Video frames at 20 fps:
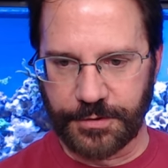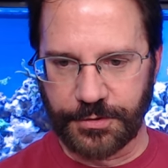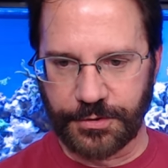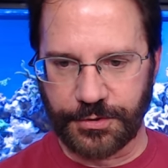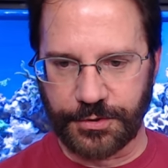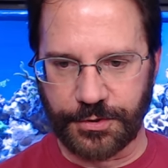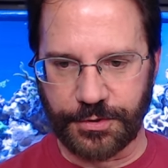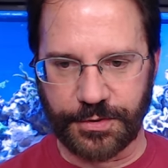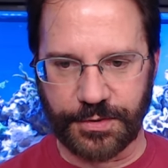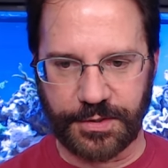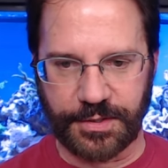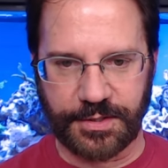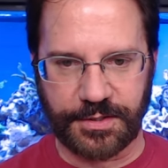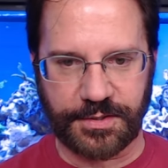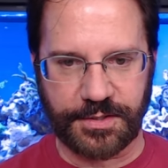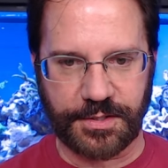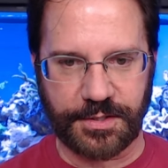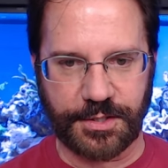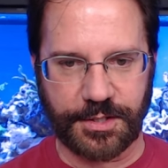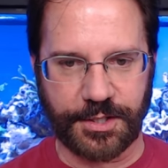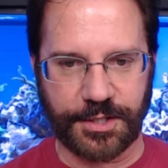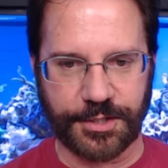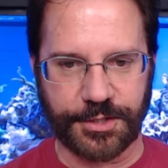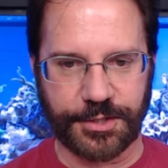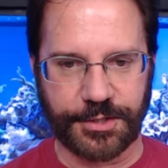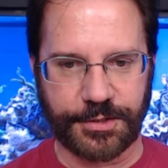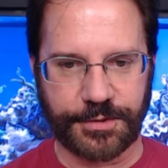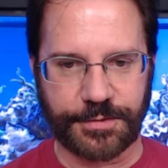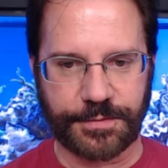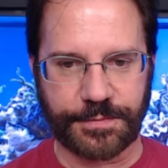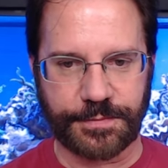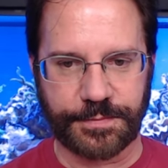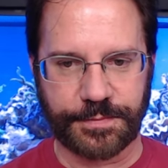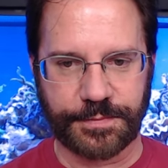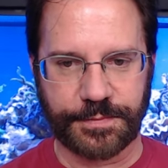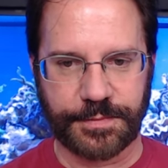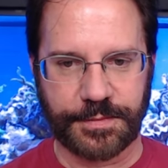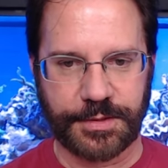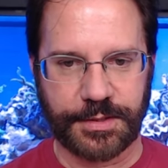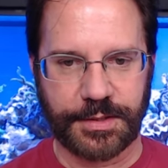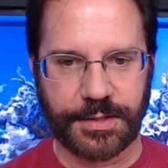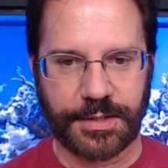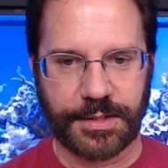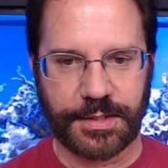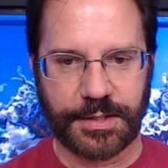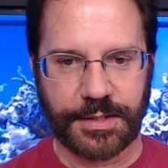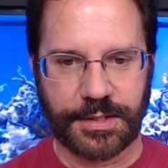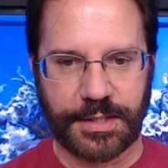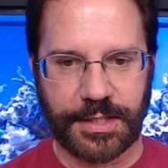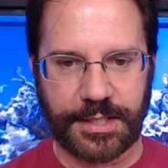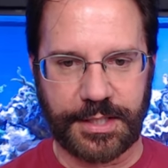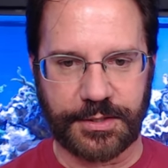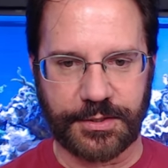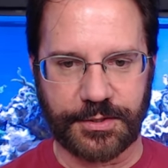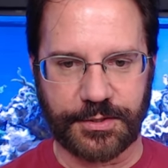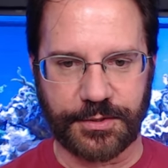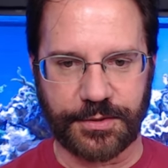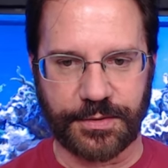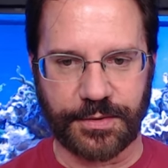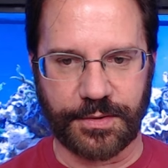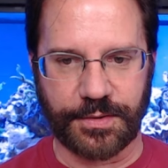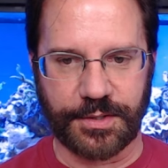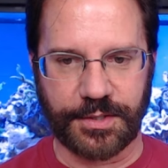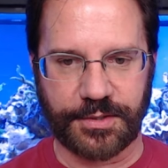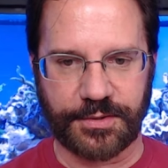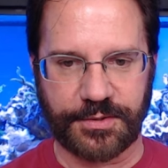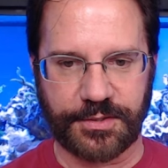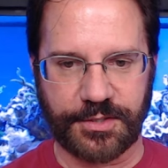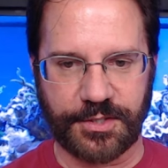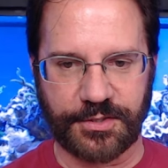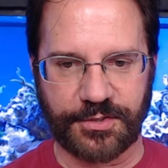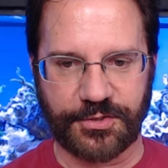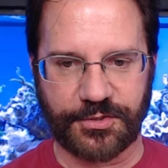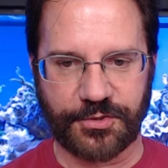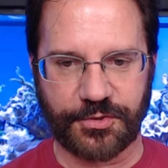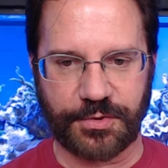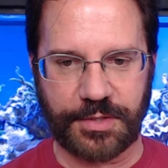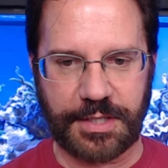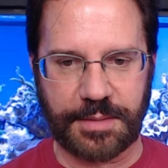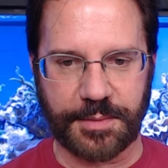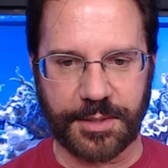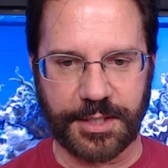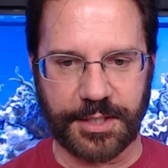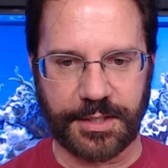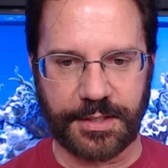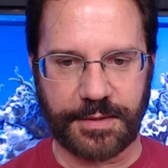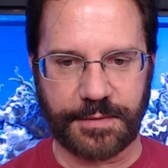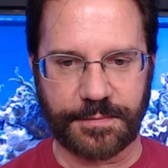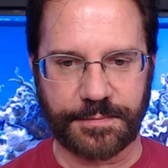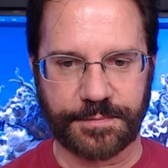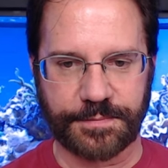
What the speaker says: turn this to auto. And turn this to streaming.